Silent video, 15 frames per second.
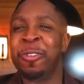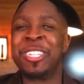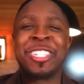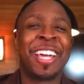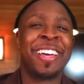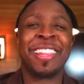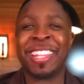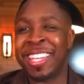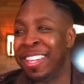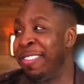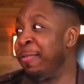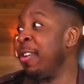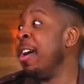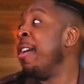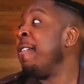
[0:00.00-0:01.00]
We shall
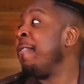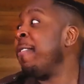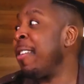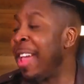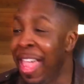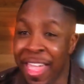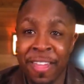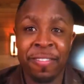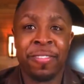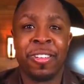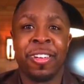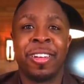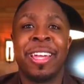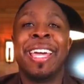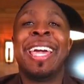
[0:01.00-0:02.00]
live
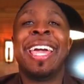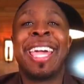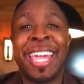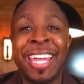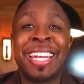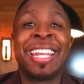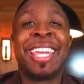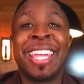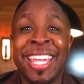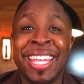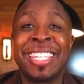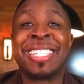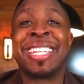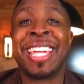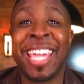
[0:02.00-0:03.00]
forever in
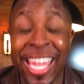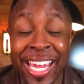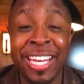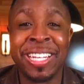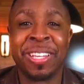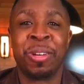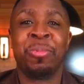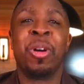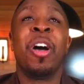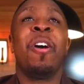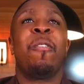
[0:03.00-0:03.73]
his kingdom,